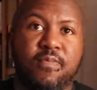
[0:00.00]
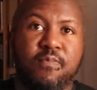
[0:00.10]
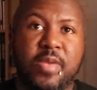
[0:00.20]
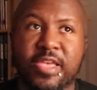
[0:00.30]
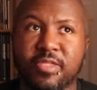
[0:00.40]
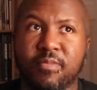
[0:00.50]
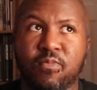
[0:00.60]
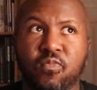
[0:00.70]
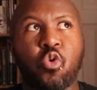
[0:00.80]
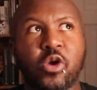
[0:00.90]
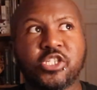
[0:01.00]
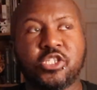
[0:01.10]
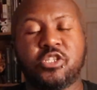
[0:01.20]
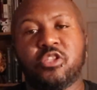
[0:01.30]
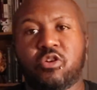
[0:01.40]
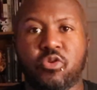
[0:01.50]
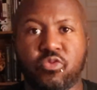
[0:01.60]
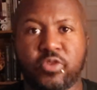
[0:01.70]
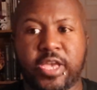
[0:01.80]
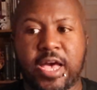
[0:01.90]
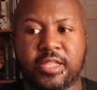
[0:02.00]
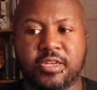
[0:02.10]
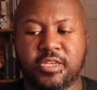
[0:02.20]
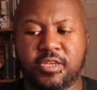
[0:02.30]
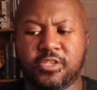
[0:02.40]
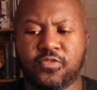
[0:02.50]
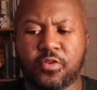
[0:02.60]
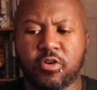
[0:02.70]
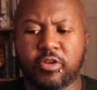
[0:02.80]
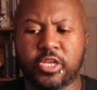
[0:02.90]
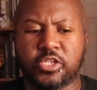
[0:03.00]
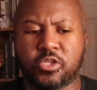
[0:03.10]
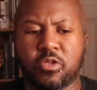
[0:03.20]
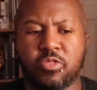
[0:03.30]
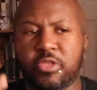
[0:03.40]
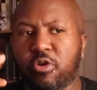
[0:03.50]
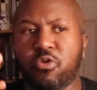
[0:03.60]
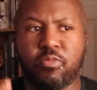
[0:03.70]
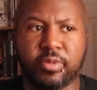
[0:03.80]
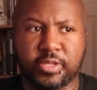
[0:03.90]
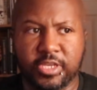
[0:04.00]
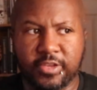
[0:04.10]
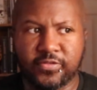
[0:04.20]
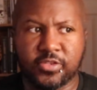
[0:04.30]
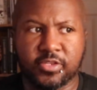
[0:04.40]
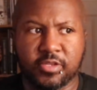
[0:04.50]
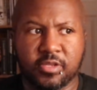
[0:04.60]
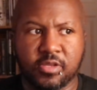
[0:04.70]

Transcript: make them question their own reality as far as their own beliefs,